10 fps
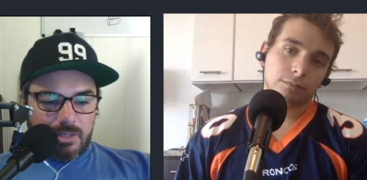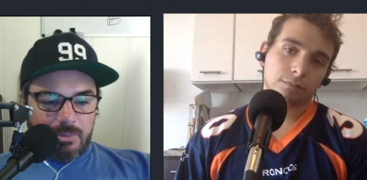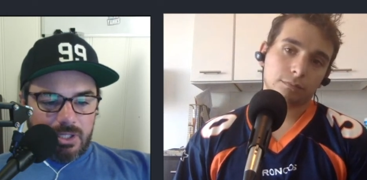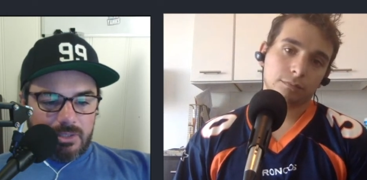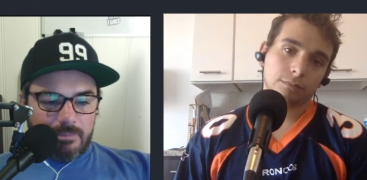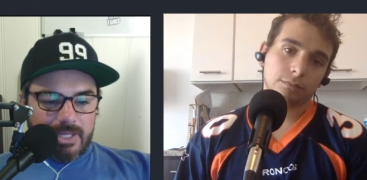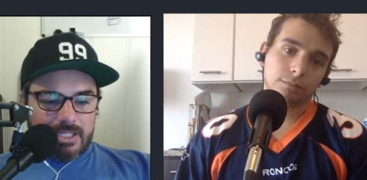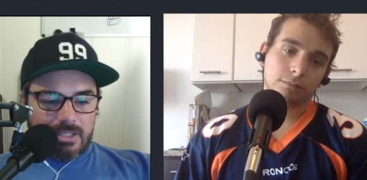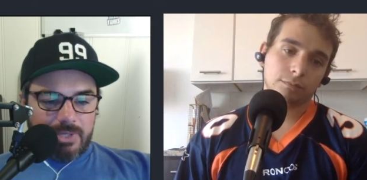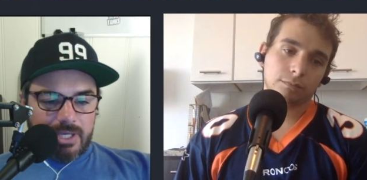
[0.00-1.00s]
Speaker 1: Among the
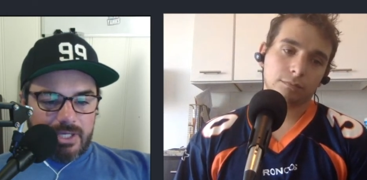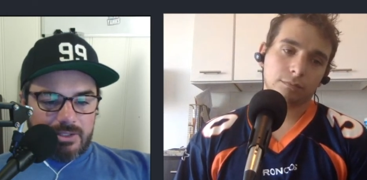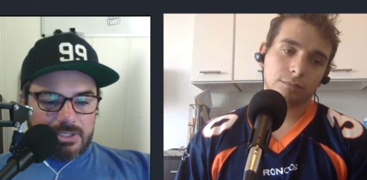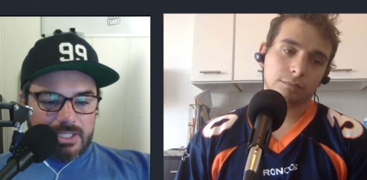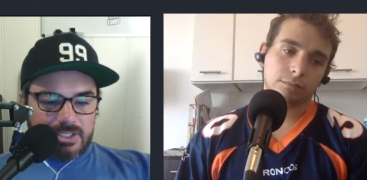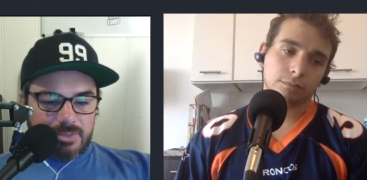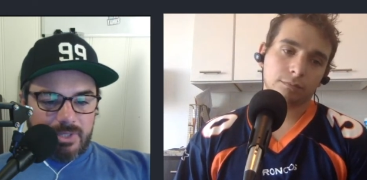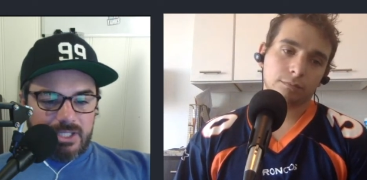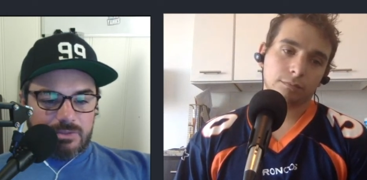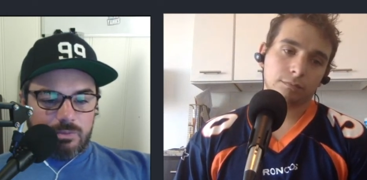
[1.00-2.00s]
many competitors in that
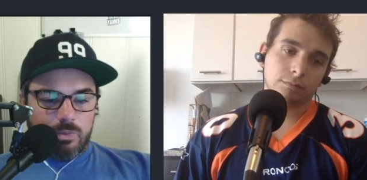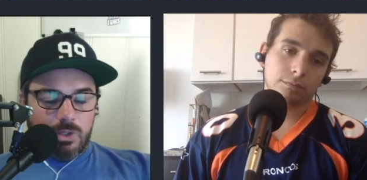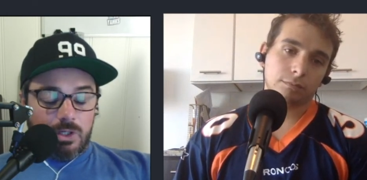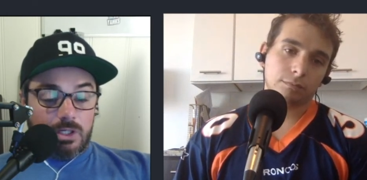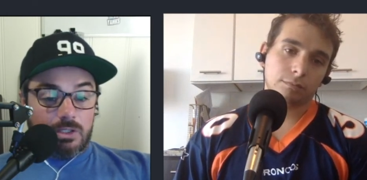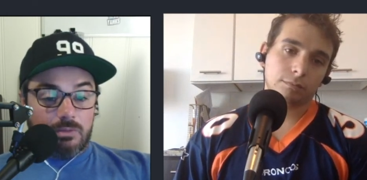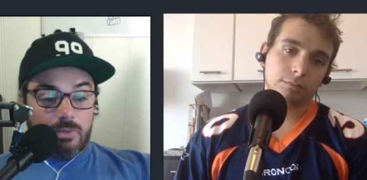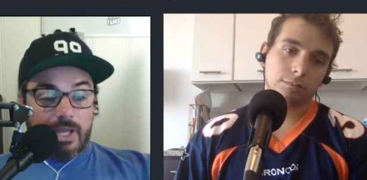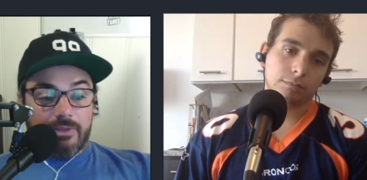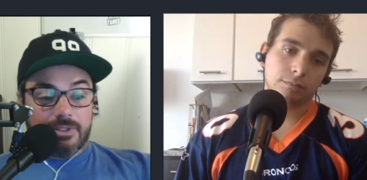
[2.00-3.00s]
space were,
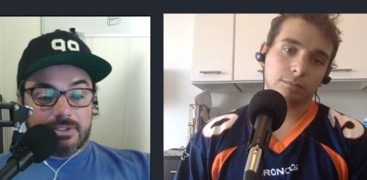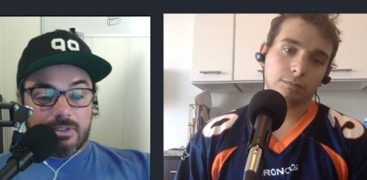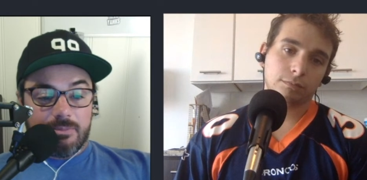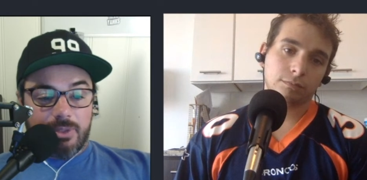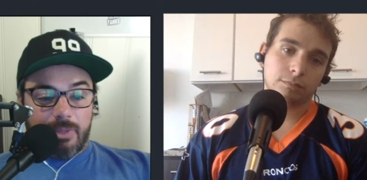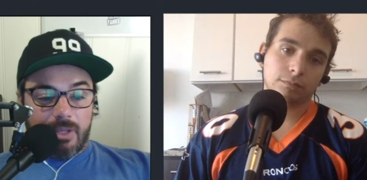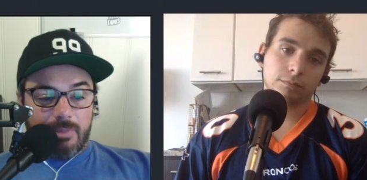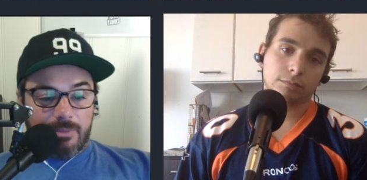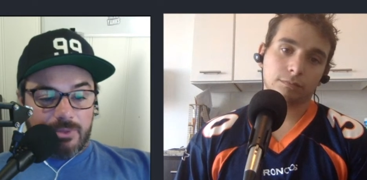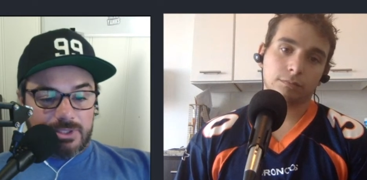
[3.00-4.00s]
wow, this is going to bring back
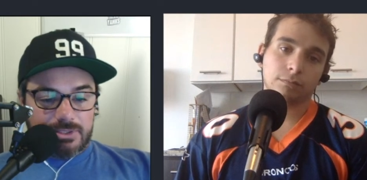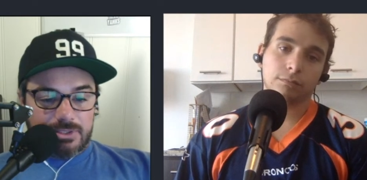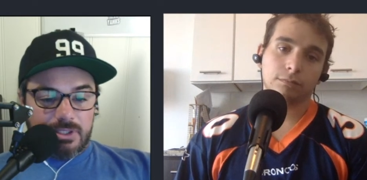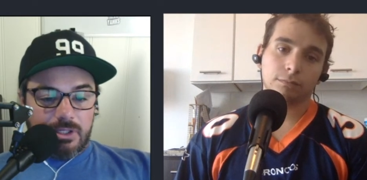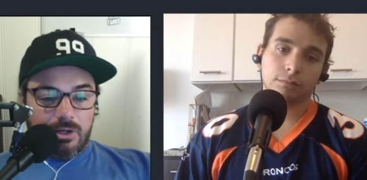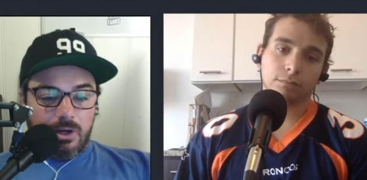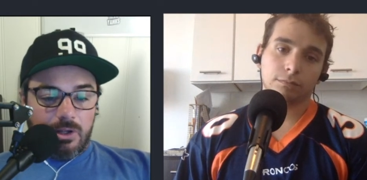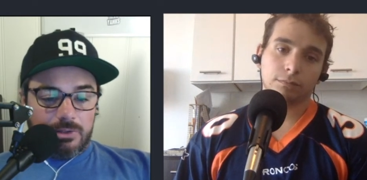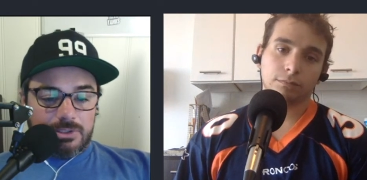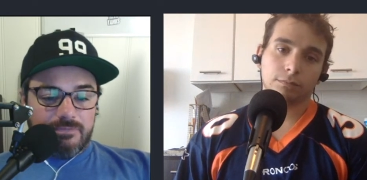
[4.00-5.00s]
memories,
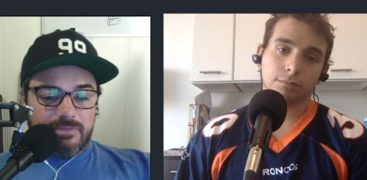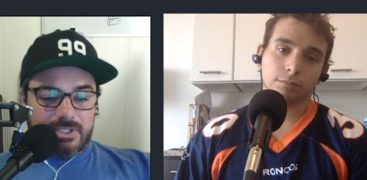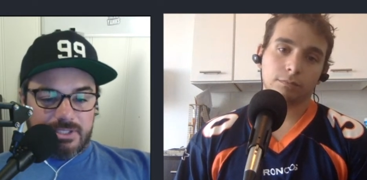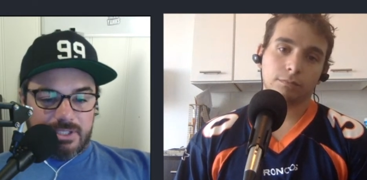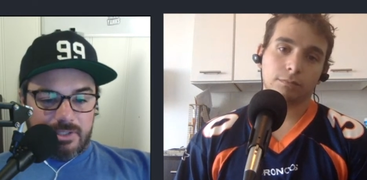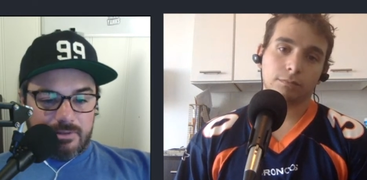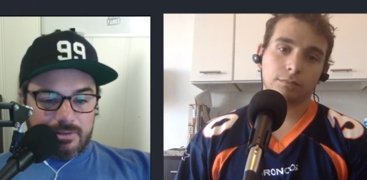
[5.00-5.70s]
AltaVista,